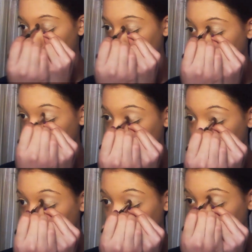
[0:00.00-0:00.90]
a sort of
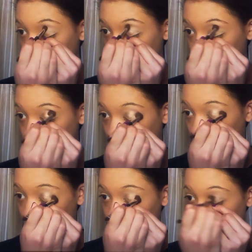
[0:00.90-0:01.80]
professional
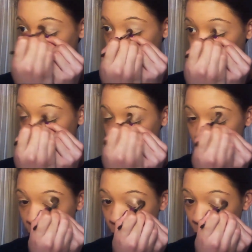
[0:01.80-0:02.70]
job. The other problem that I've
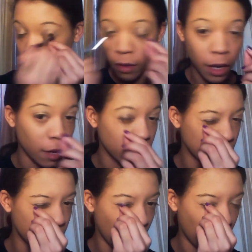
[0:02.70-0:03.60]
seen in a lot of videos
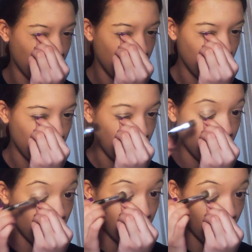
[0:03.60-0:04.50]
is that
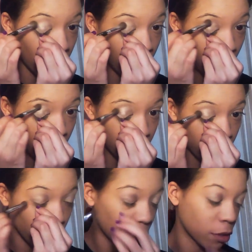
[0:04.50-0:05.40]
they like are really
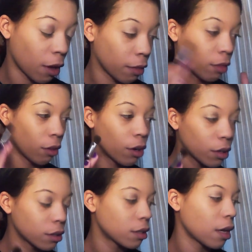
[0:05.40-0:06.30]
focused on
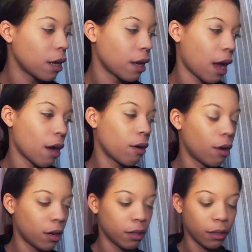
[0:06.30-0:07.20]
looks and not
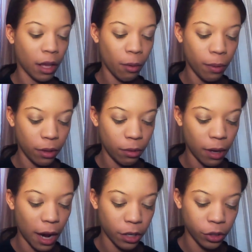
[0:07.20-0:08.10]
on like what you
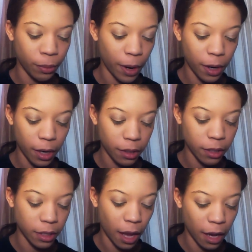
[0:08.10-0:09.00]
can actually wear in
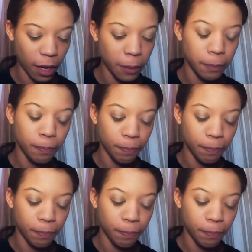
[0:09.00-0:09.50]
society.